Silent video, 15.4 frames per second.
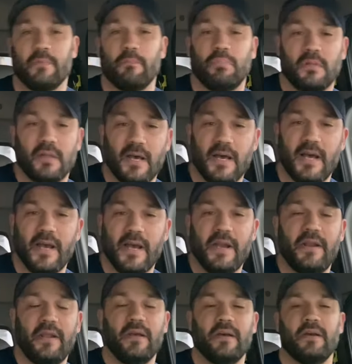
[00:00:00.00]

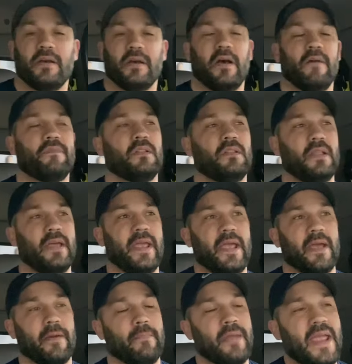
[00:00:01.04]
blood of the
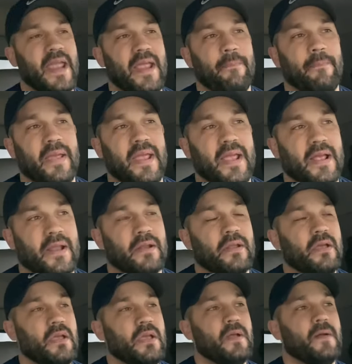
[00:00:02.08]
Lamb. Amen.